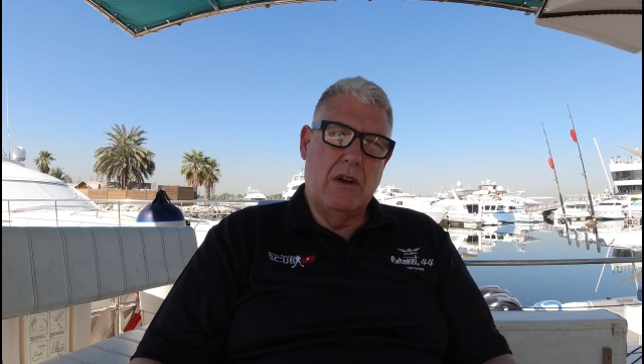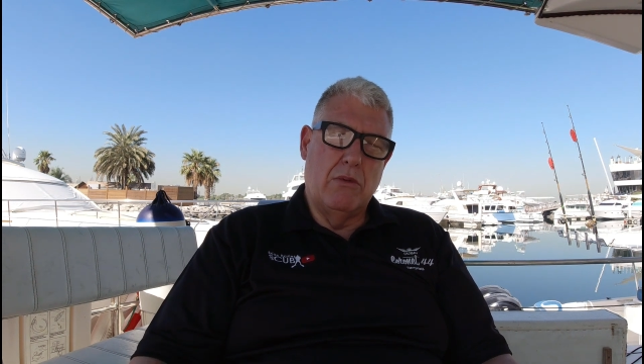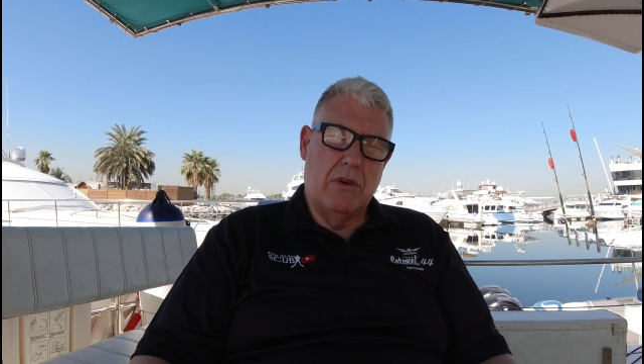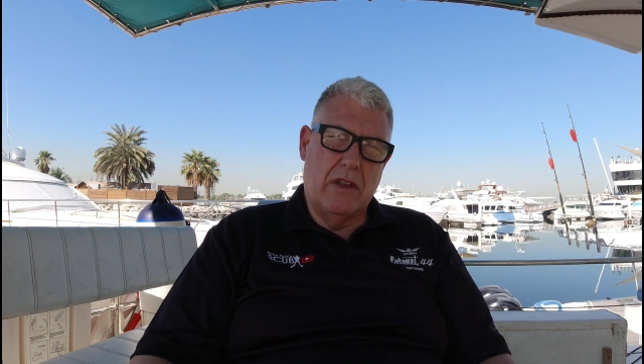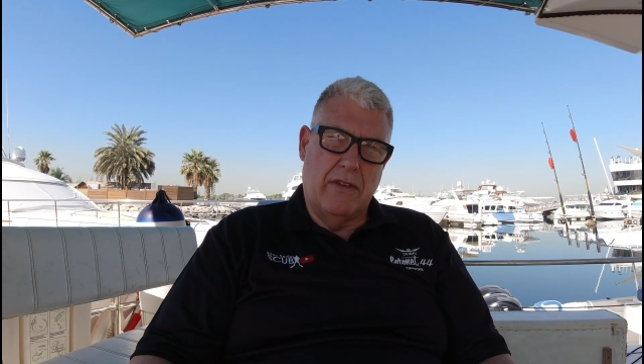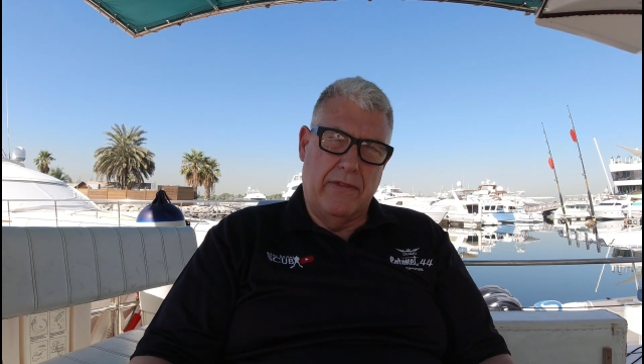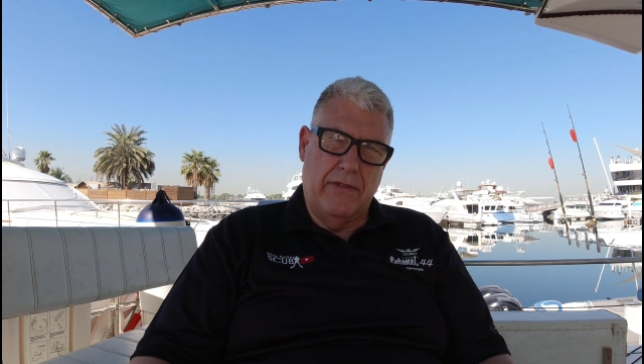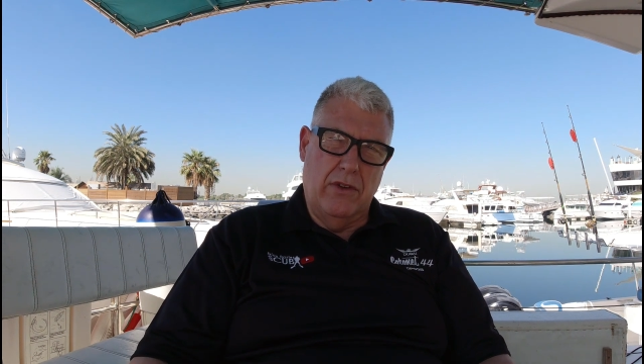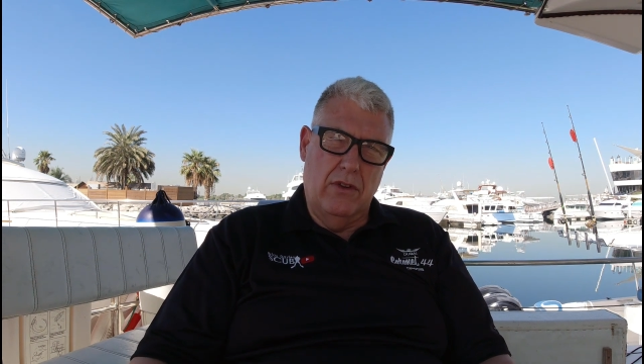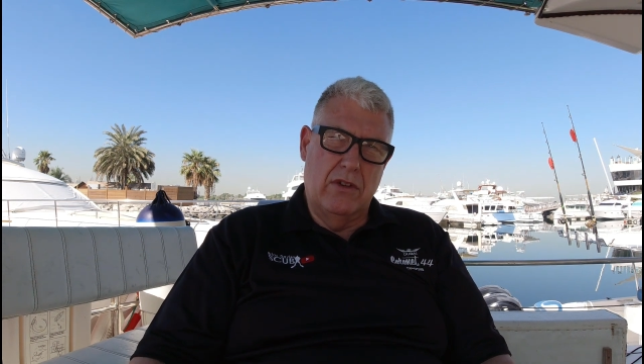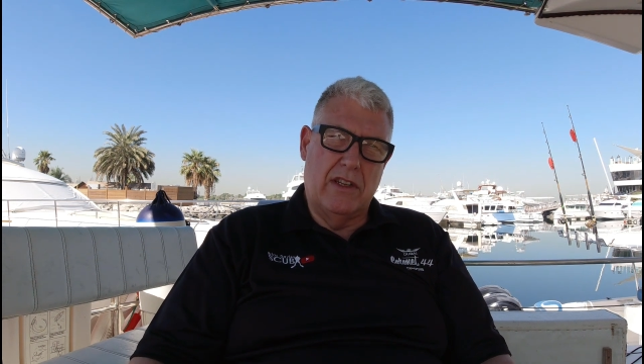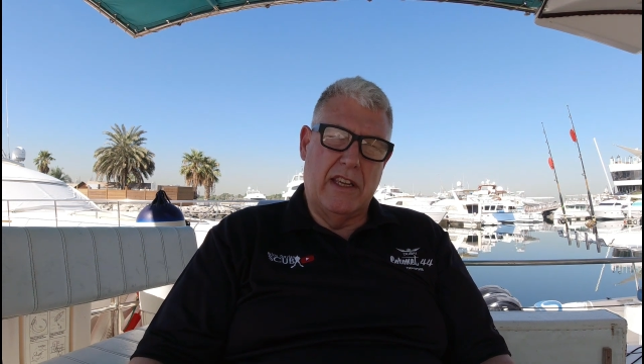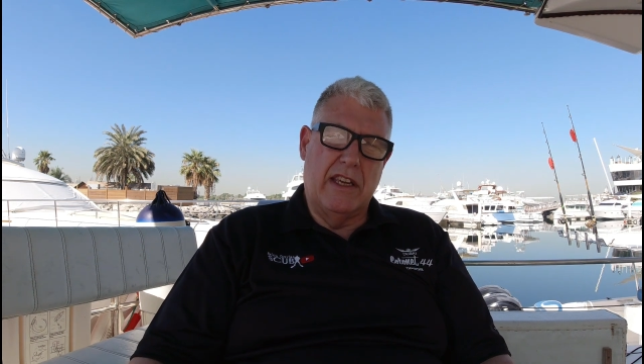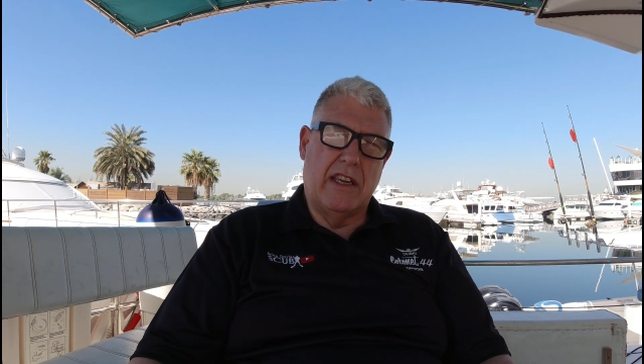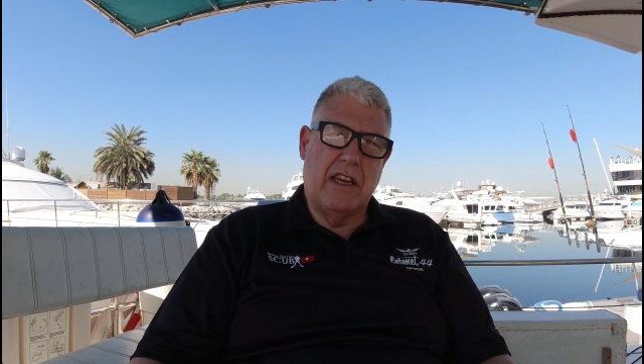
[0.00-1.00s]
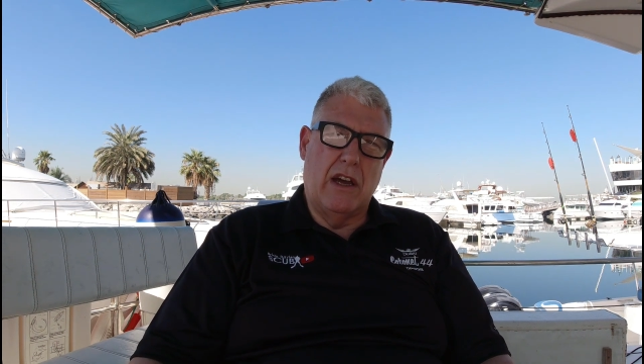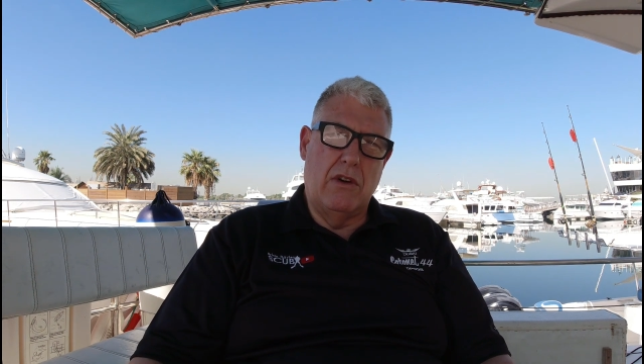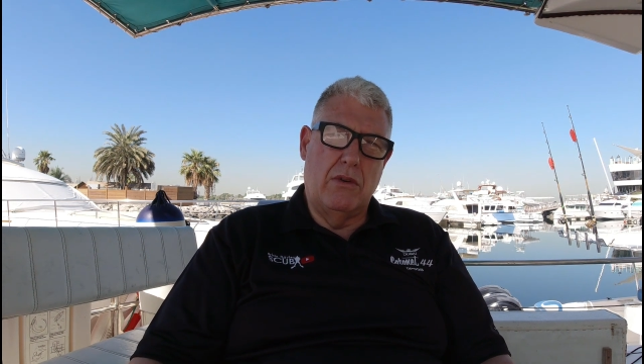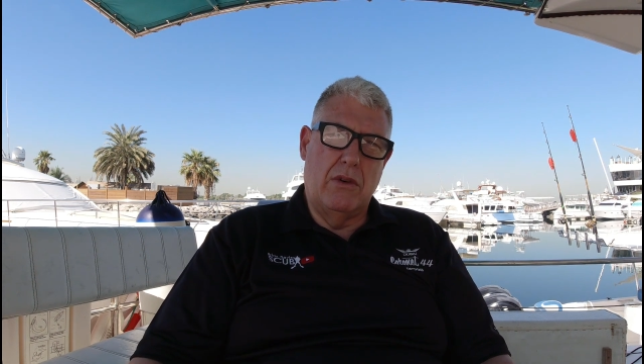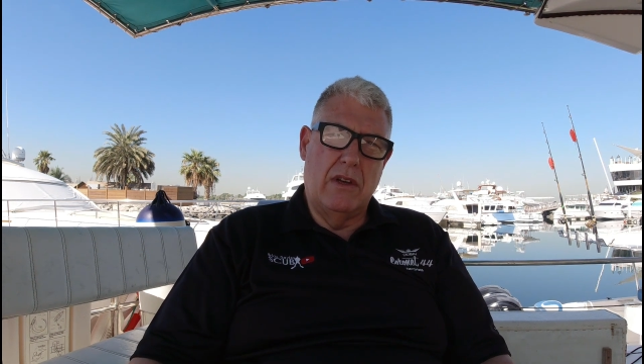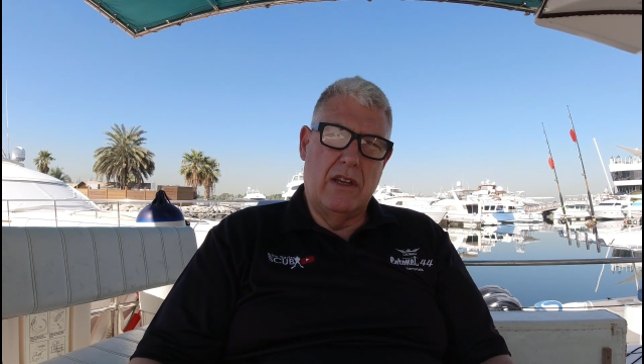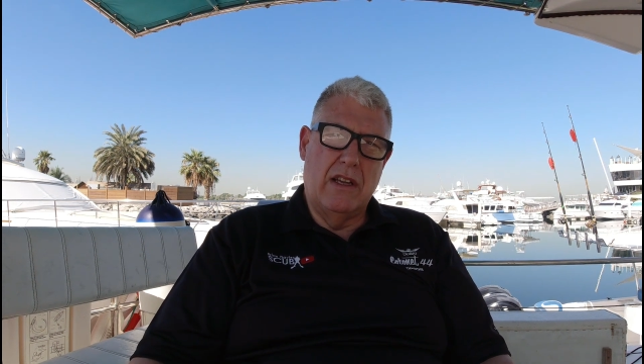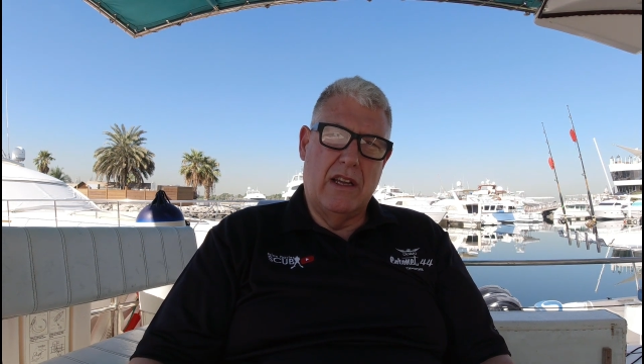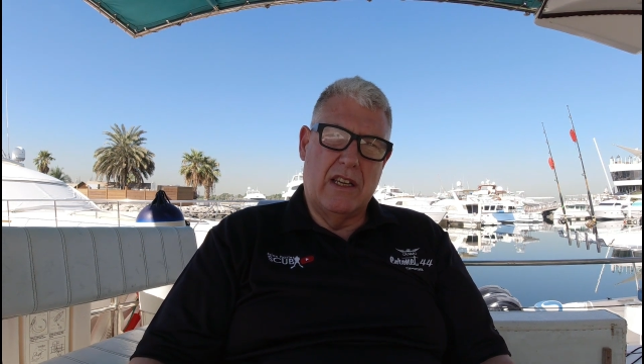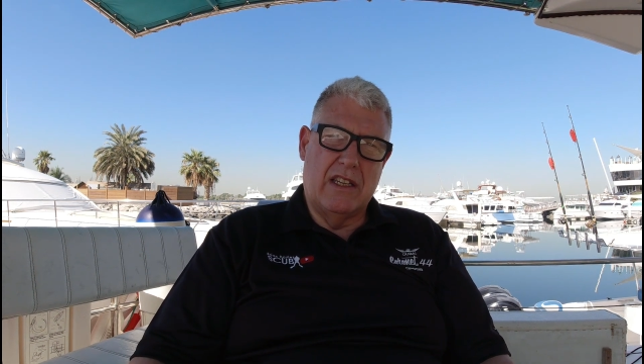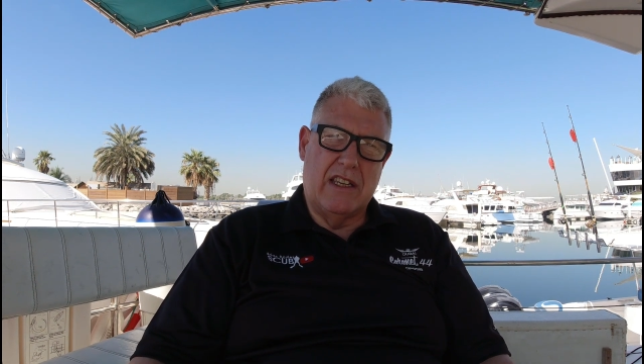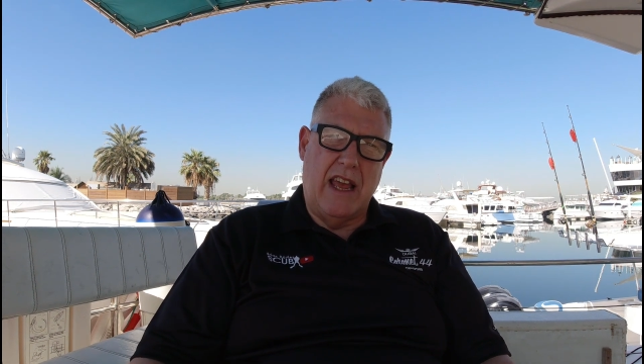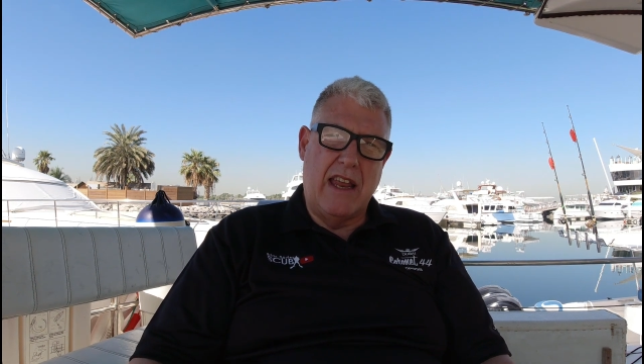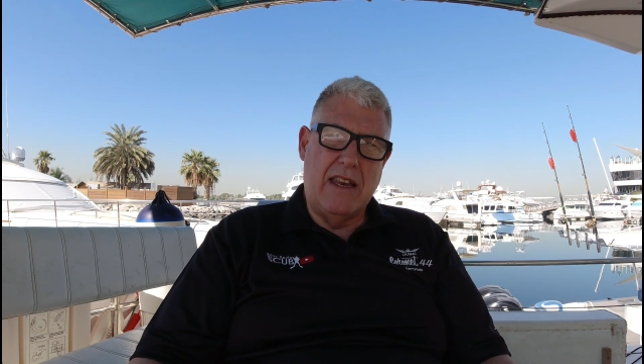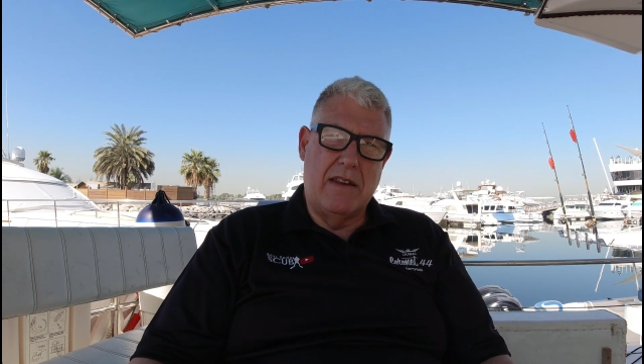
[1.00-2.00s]
with a full deco
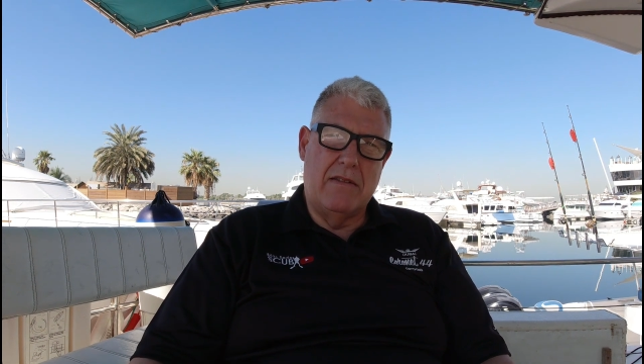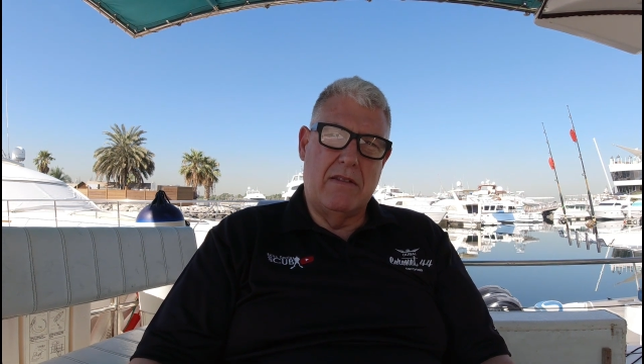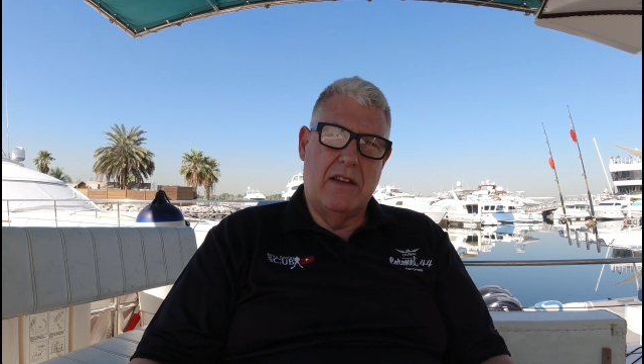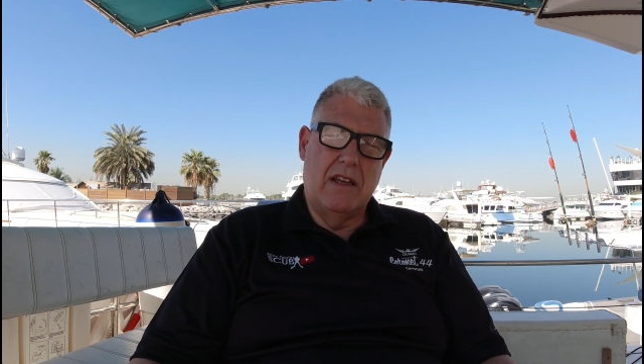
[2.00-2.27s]
ascent